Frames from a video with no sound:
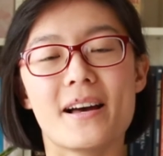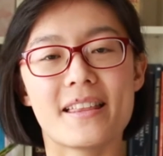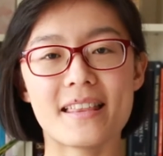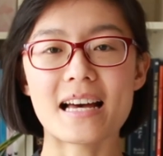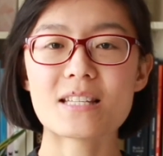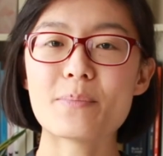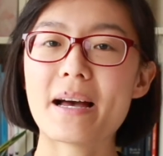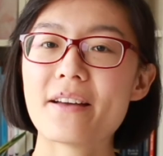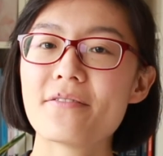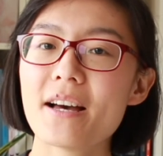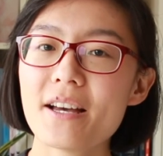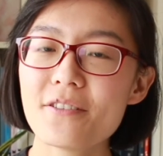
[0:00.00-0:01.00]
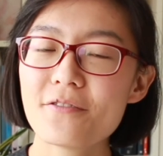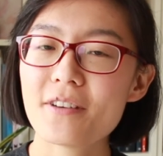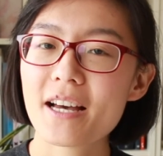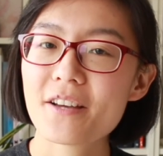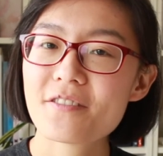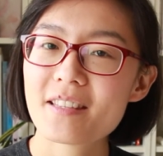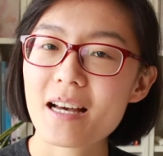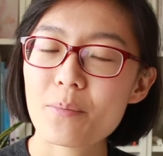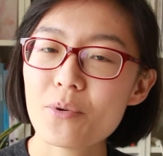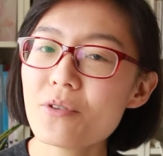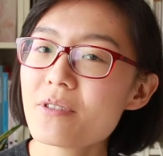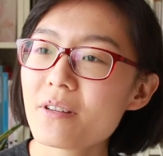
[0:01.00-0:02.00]
that's my 5-star
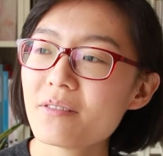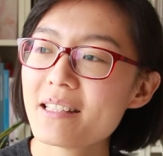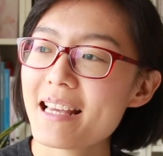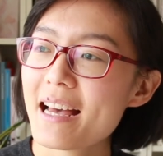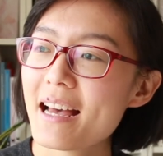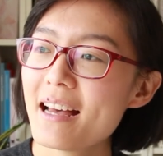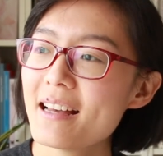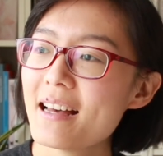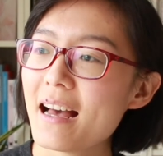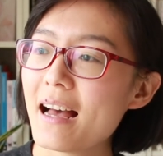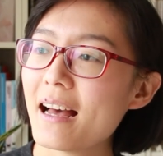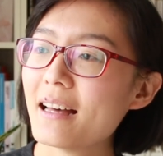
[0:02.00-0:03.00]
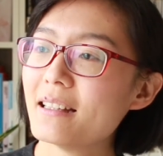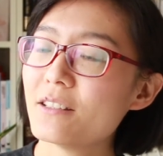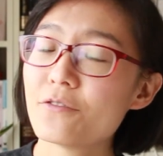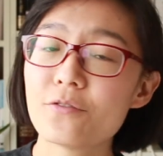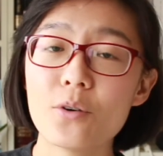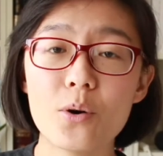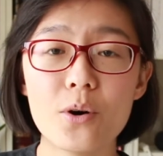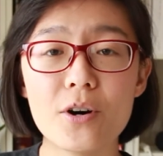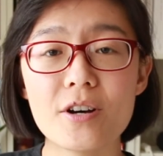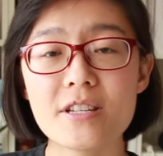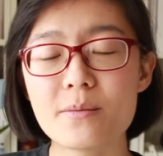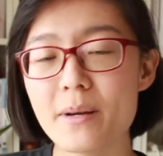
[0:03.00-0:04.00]
books of the year and
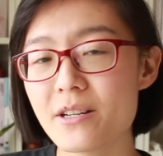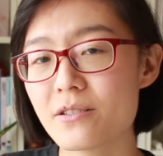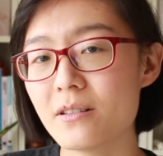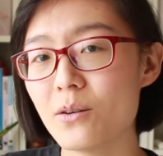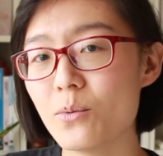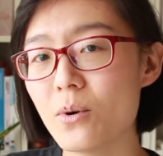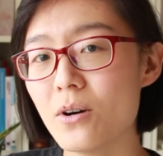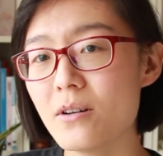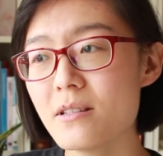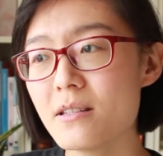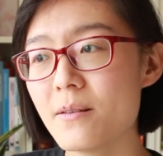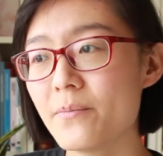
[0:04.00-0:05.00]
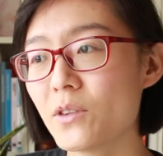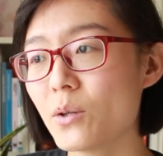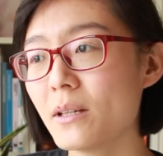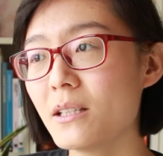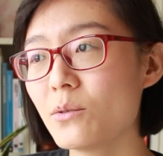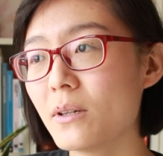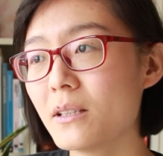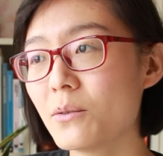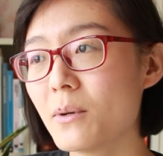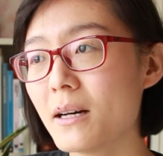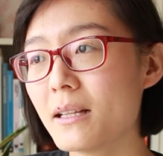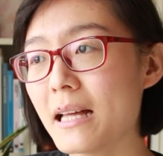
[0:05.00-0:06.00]
4 special awards.
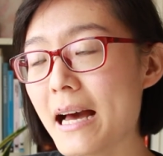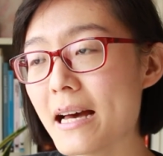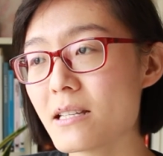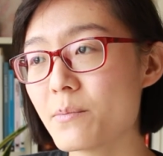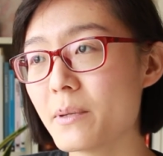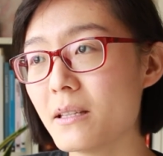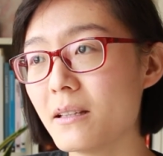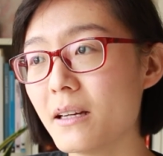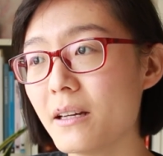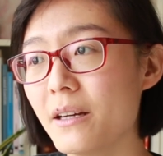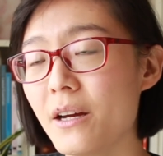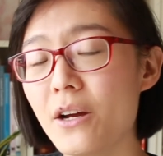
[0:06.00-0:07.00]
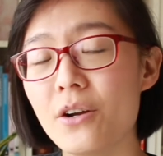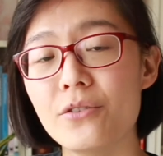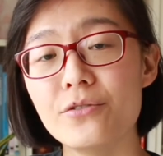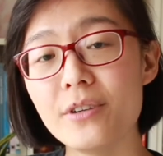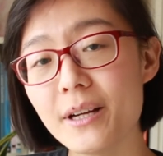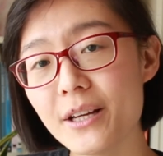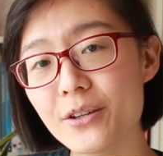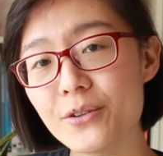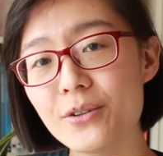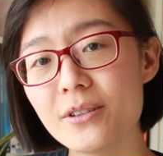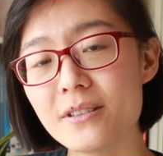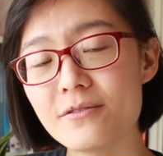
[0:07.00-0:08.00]
2021 has been a really
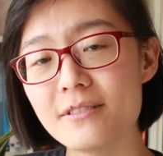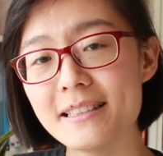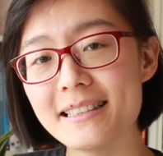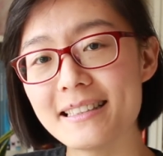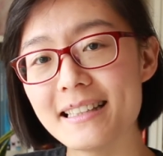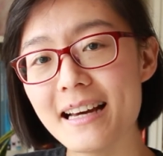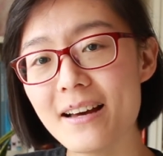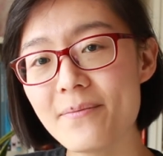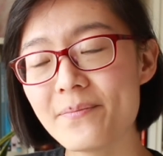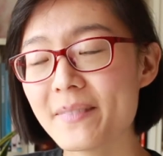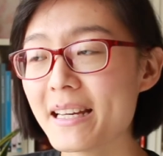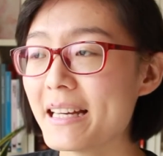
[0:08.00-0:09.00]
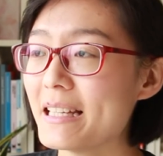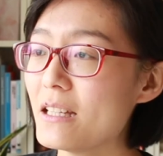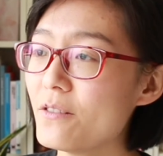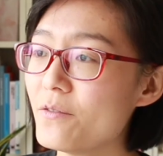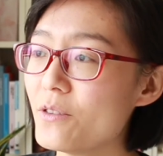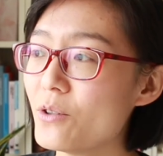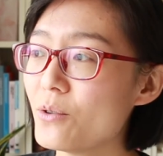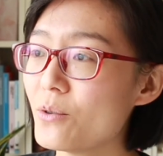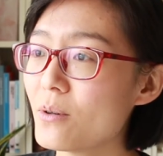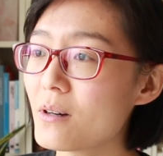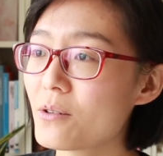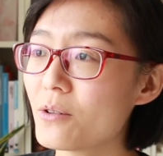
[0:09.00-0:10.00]
good reading year. If
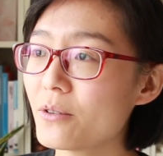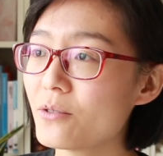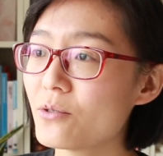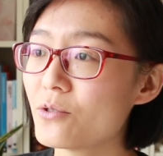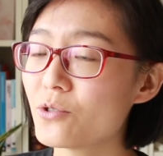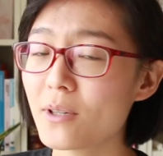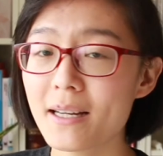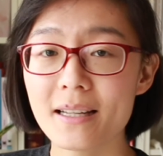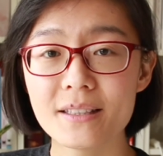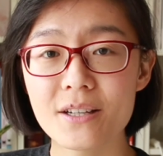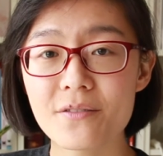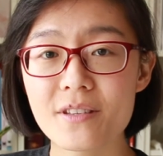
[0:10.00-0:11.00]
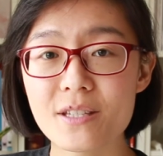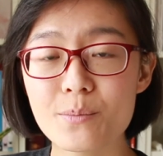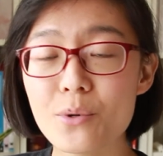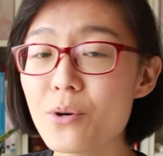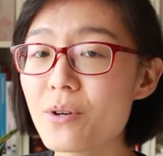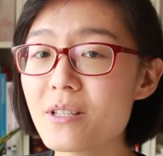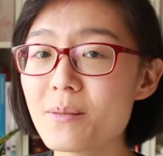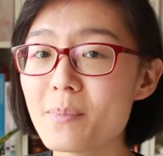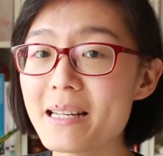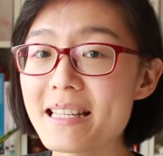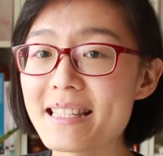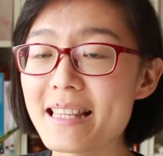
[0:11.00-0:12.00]
you are going to try any of these books,
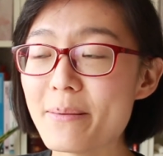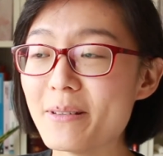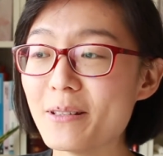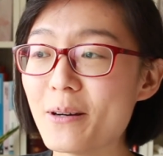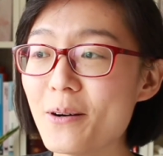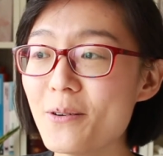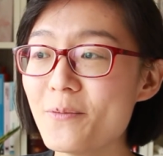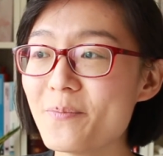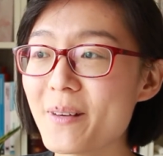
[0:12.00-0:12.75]
please let me know.